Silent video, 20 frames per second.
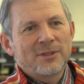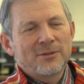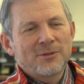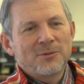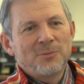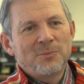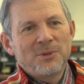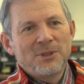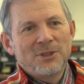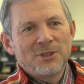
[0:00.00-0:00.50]

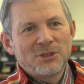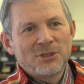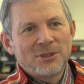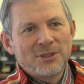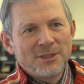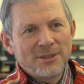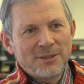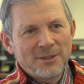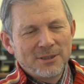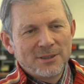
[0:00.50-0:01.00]
hundred
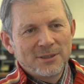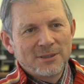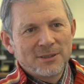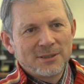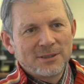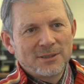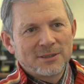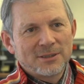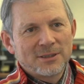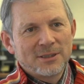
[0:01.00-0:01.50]
PhD
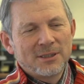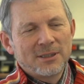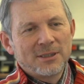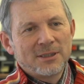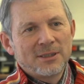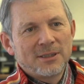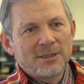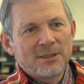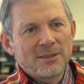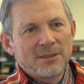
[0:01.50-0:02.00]
theses
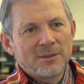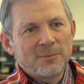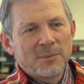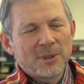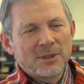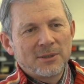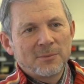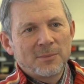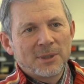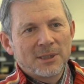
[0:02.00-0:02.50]
in the
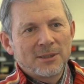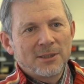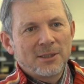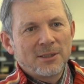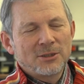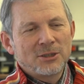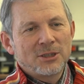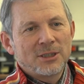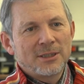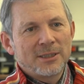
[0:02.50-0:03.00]

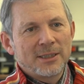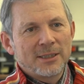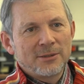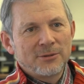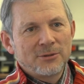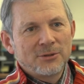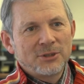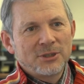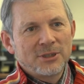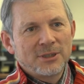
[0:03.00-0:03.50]
mathematical
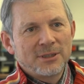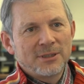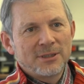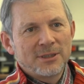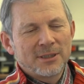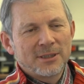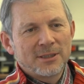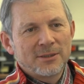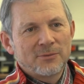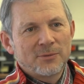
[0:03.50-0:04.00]
genealogy, and
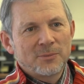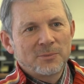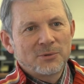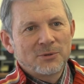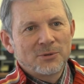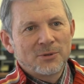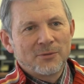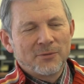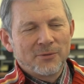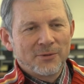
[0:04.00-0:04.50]
I have
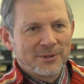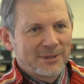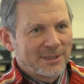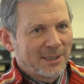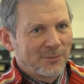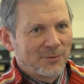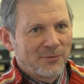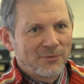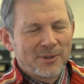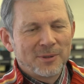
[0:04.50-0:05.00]
observed
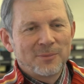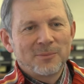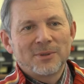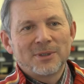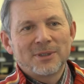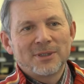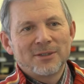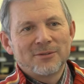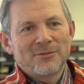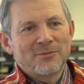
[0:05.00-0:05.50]
some of them
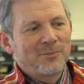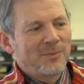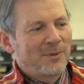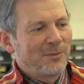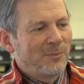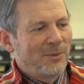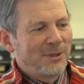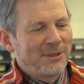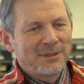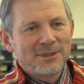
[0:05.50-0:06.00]
have
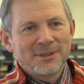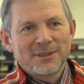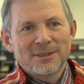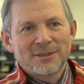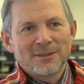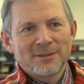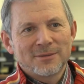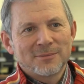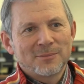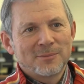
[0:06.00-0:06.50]
been missing
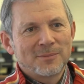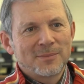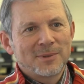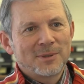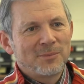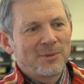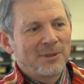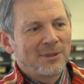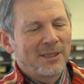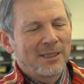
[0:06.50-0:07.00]
and
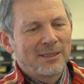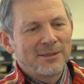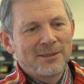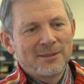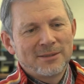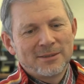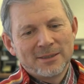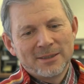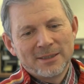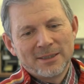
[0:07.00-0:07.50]
maybe
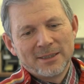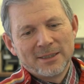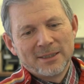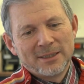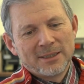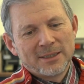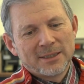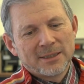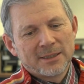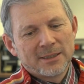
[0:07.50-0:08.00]
added,
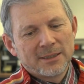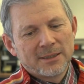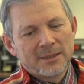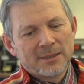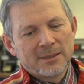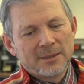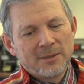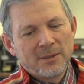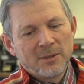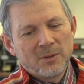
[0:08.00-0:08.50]

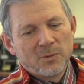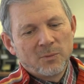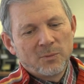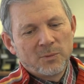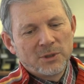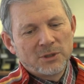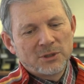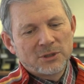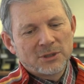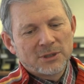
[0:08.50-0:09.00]
uh,
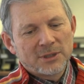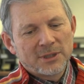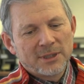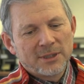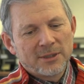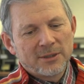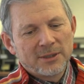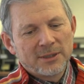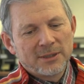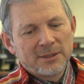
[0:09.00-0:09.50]
which
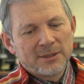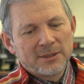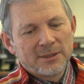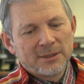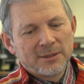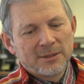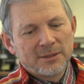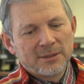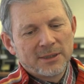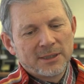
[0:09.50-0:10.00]
carry
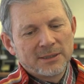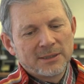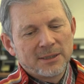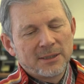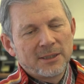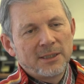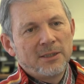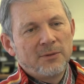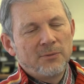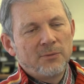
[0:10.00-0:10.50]
uh, as a
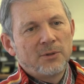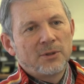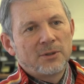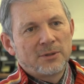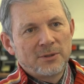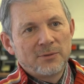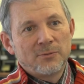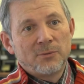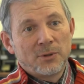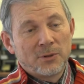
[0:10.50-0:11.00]

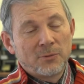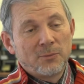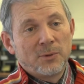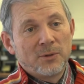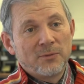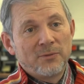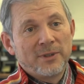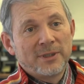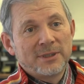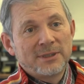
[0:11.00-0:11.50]
keyword the word
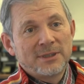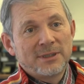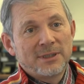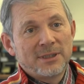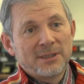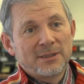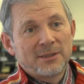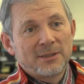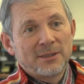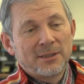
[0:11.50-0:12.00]
wavelets in
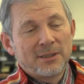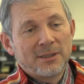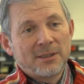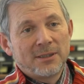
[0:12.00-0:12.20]
it.